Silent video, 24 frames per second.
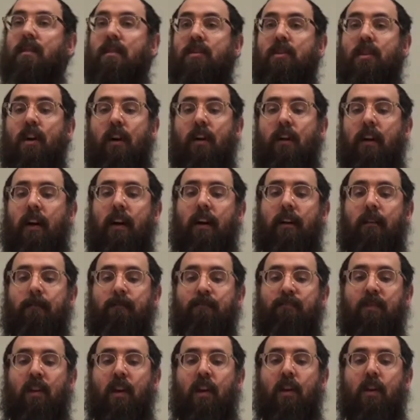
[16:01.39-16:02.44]
in the Torah
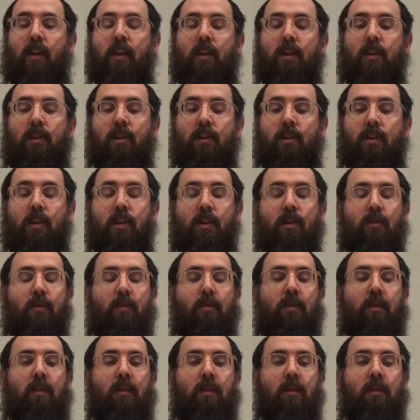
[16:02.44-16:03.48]

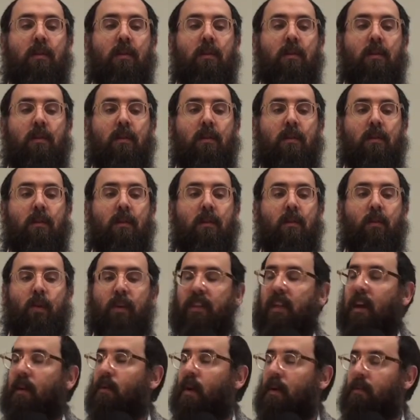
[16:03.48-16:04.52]
knew what
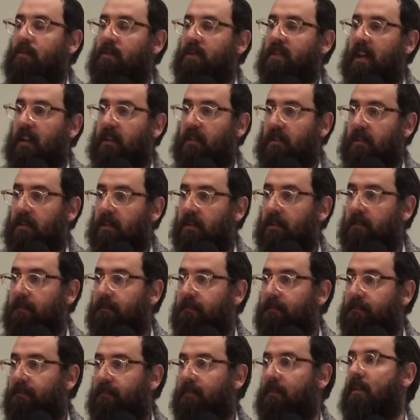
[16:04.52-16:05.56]
they represented.
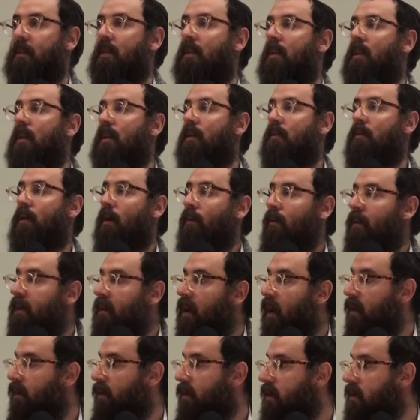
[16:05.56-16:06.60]
What we
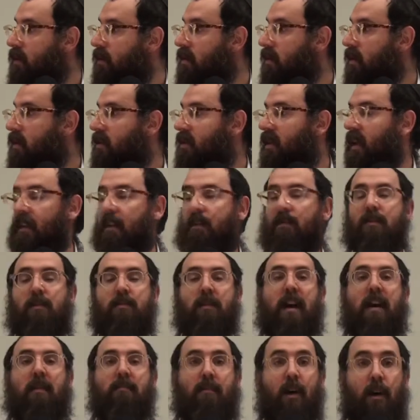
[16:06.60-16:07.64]
know is that there was a
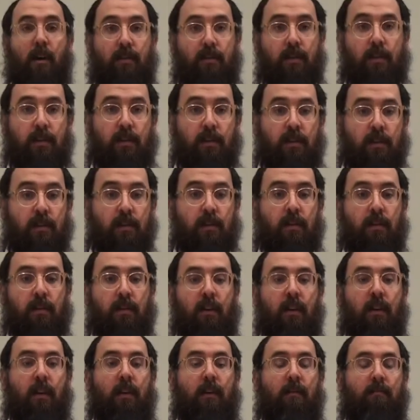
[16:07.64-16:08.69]
man, Moses.
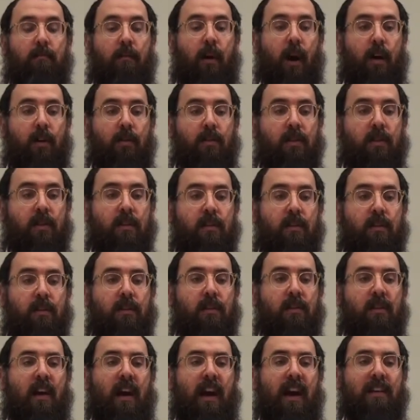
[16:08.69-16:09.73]

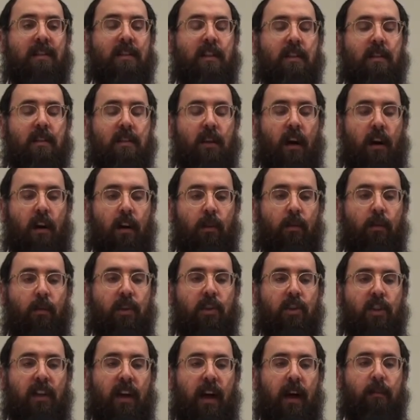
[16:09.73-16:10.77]
Moses has a soul
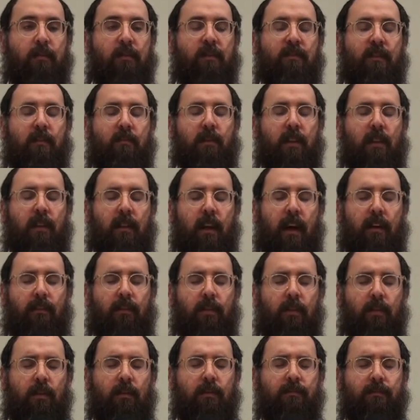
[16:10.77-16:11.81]
which comes from the
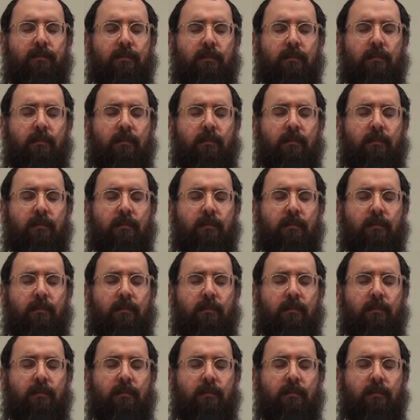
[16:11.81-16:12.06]
level